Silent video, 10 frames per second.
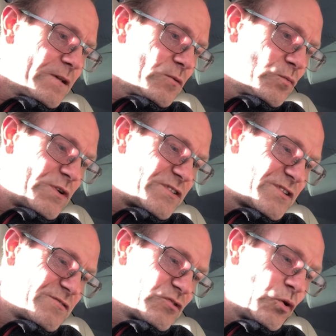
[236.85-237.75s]
which
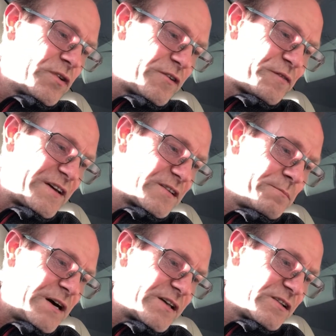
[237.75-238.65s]
don't affect the mileage